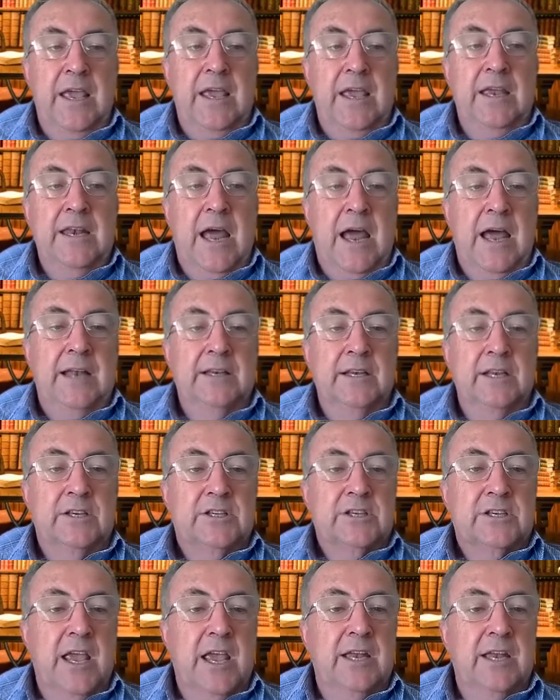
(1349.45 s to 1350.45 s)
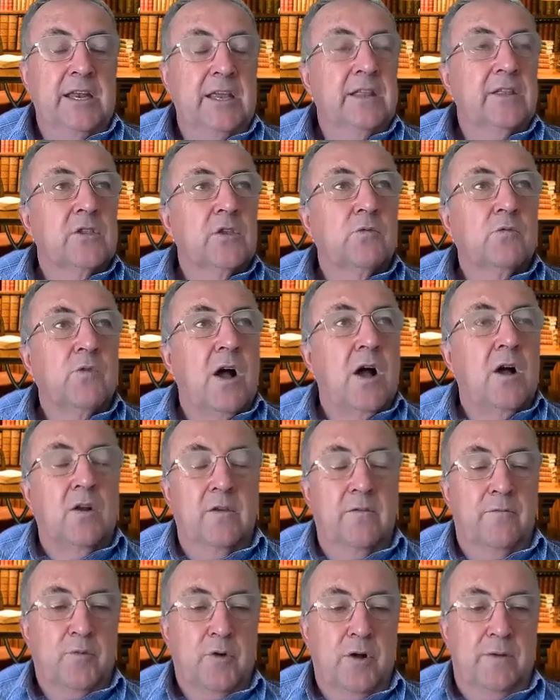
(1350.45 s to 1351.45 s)
in understanding the
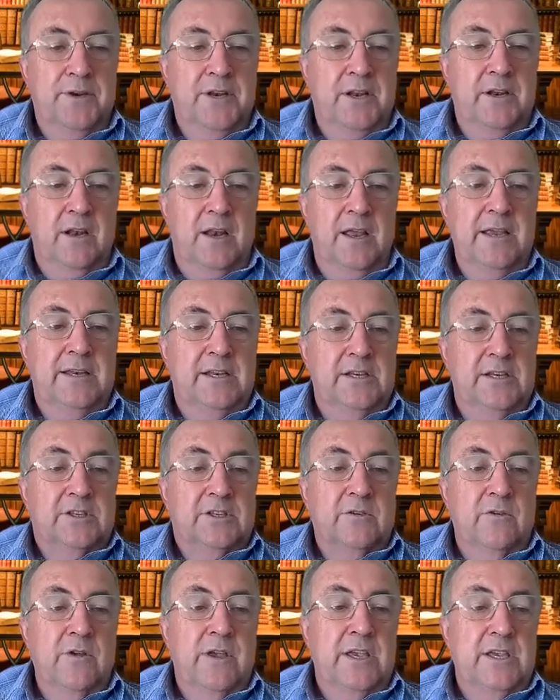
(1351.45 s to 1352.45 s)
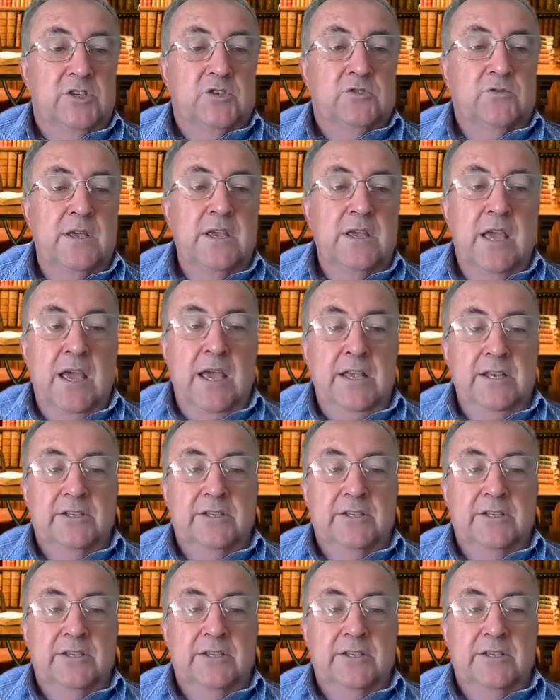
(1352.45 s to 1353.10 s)
role of prominent leaders through history,